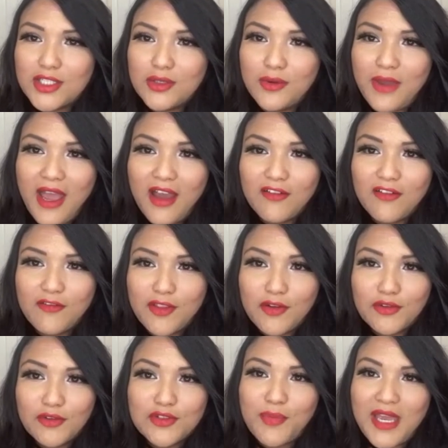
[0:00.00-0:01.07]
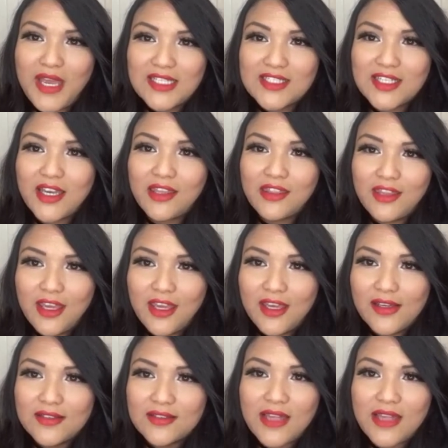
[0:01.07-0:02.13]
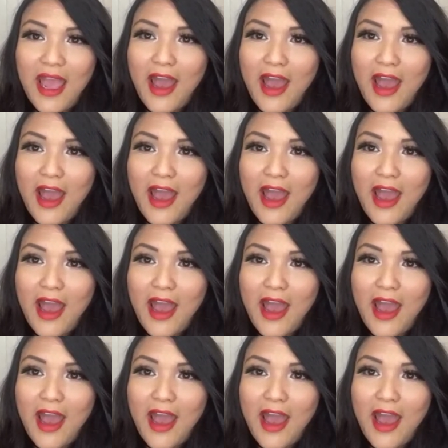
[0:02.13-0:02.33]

to have those basic things,